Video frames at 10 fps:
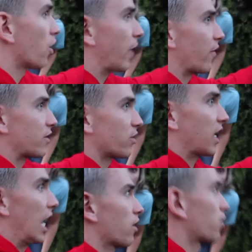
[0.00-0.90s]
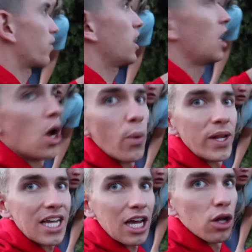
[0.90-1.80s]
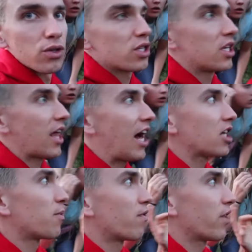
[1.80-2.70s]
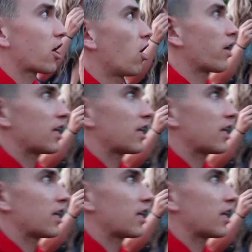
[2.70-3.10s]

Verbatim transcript: Okay, great, so on the count of three, we need to get closer to the house before that car